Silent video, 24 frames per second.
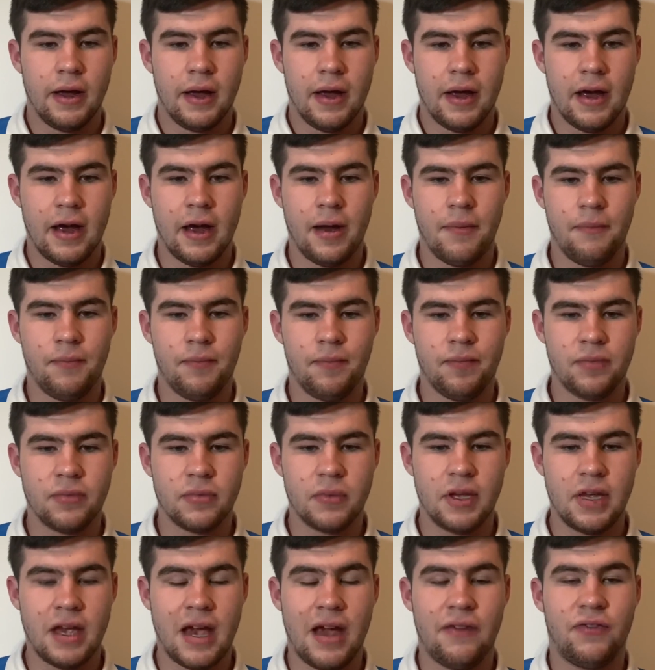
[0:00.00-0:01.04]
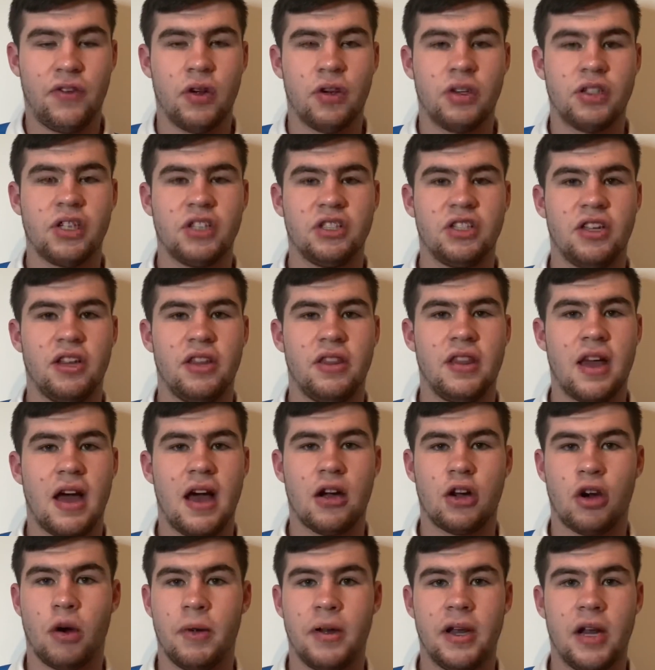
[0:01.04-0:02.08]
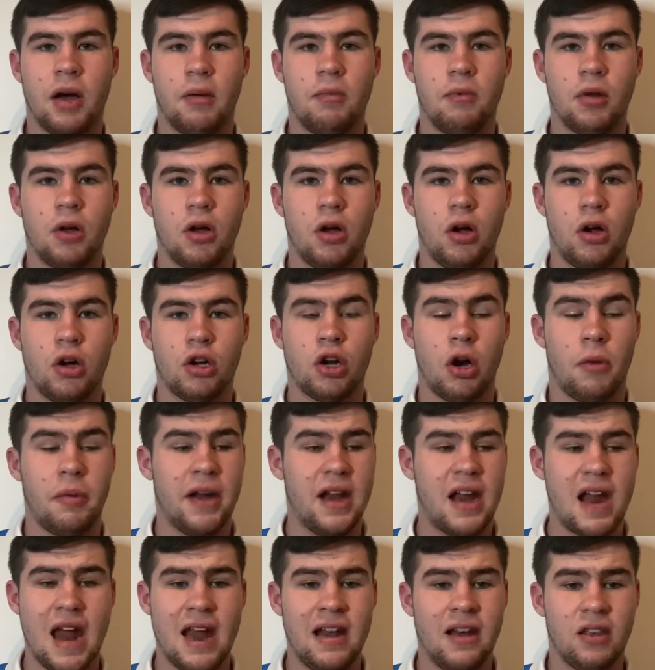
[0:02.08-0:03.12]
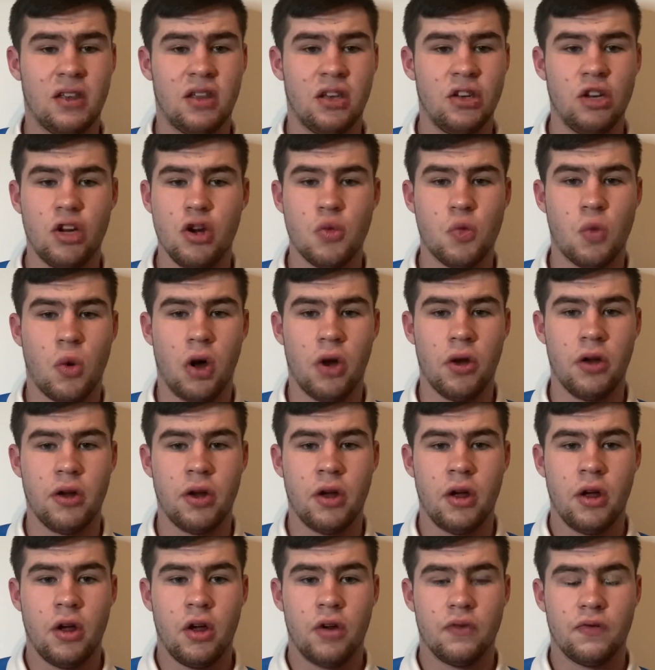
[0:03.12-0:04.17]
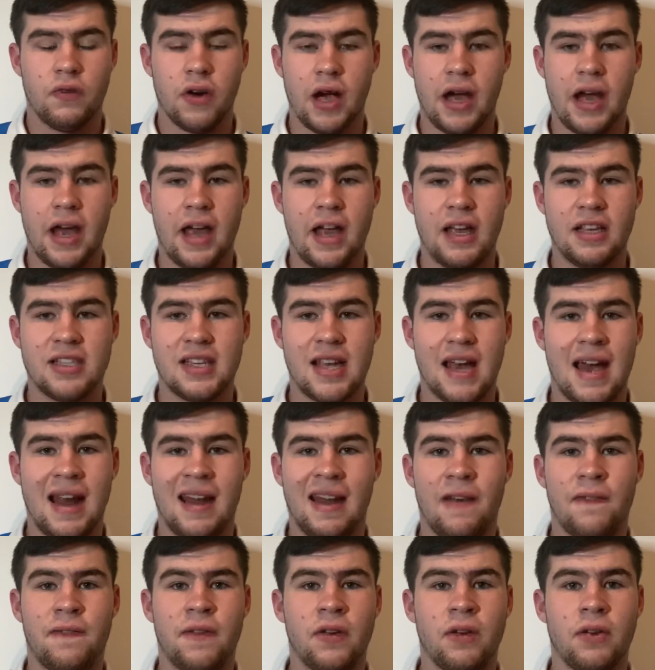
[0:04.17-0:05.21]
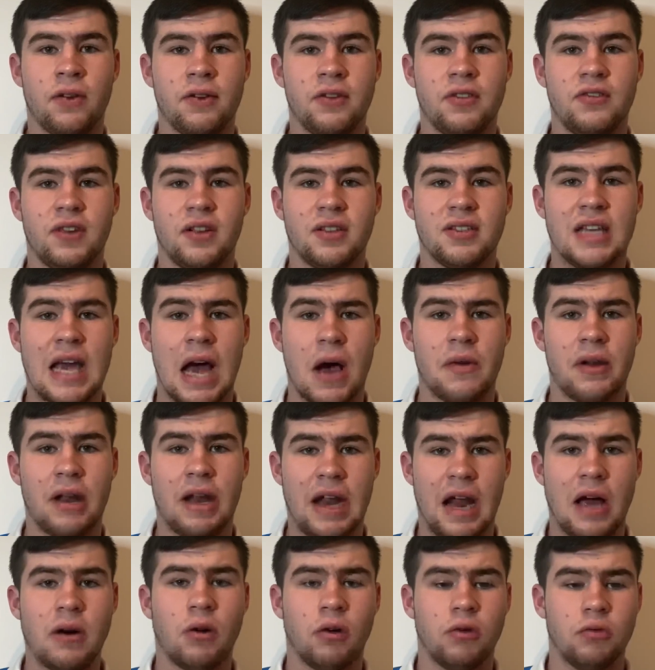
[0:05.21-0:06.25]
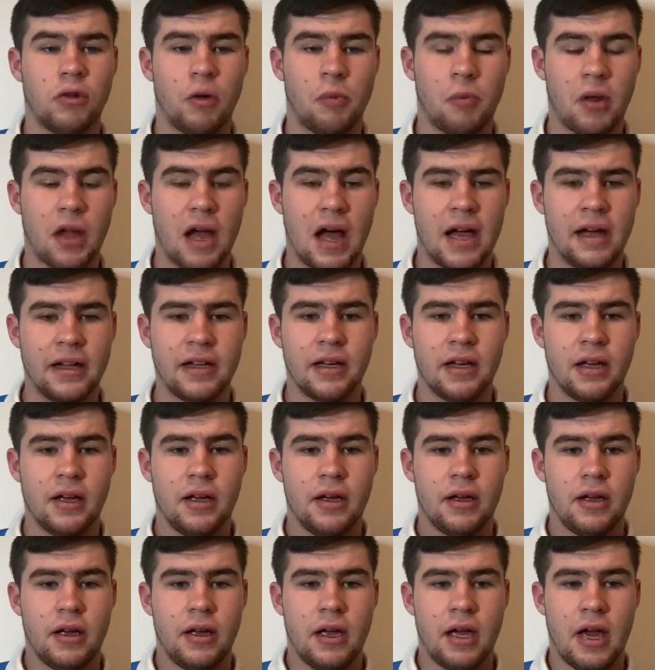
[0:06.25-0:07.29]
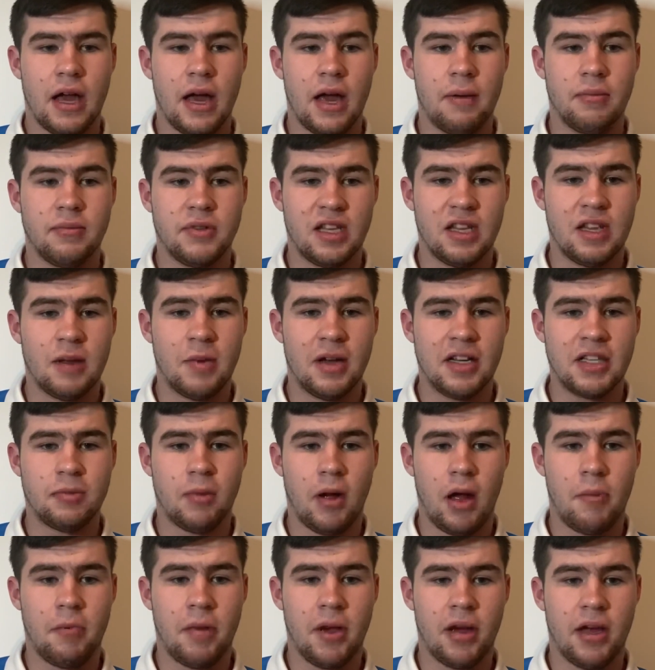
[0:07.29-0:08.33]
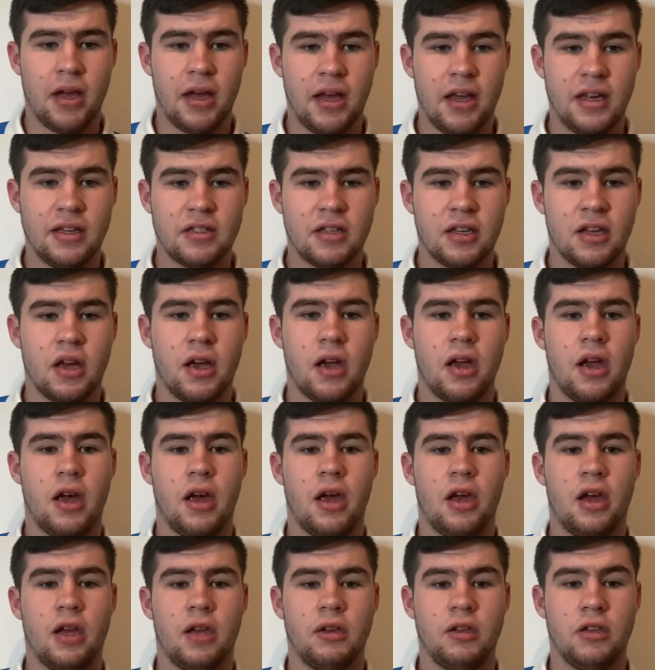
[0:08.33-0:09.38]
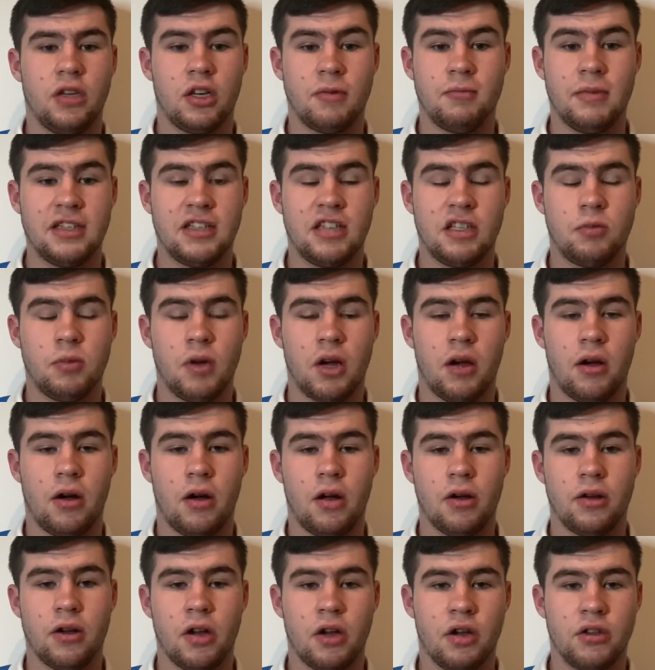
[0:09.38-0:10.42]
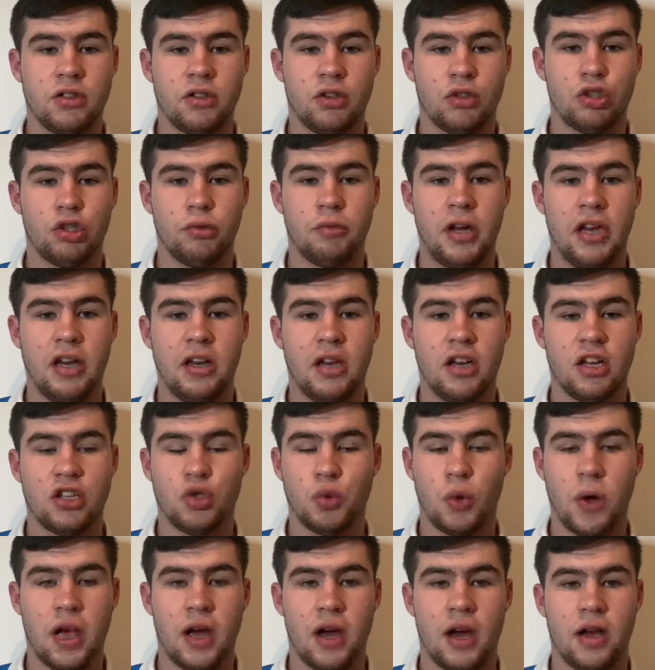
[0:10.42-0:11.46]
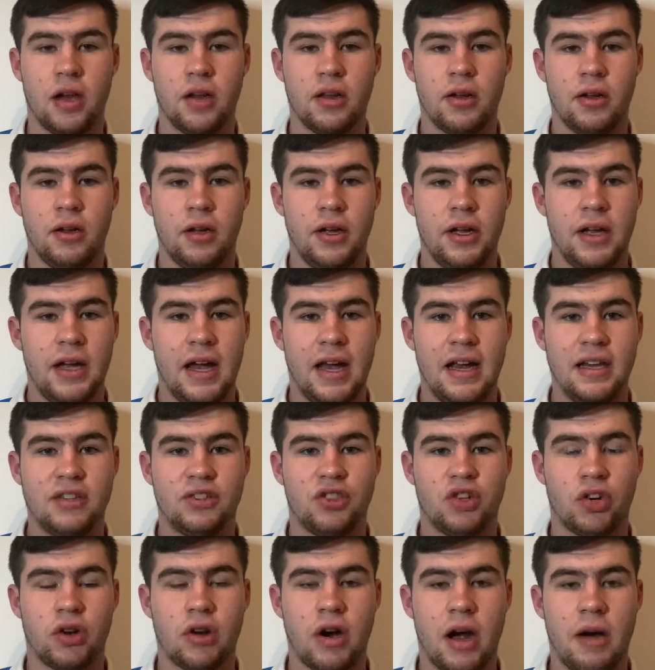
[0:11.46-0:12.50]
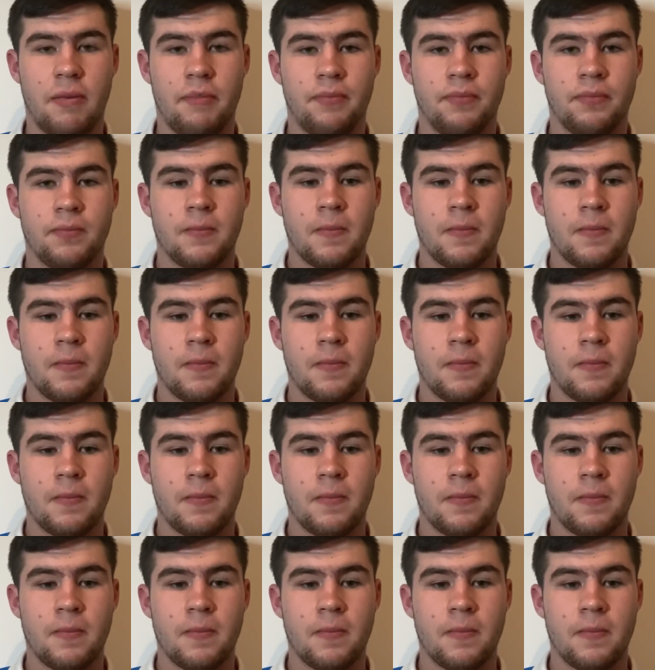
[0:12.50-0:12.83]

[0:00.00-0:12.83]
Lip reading: yeah, if you're interested in that, comment down below. Comment anything you want related to anything Huddersfield Town and I will reply to the best of my abilities. You can message me on social media, Twitter, Instagram,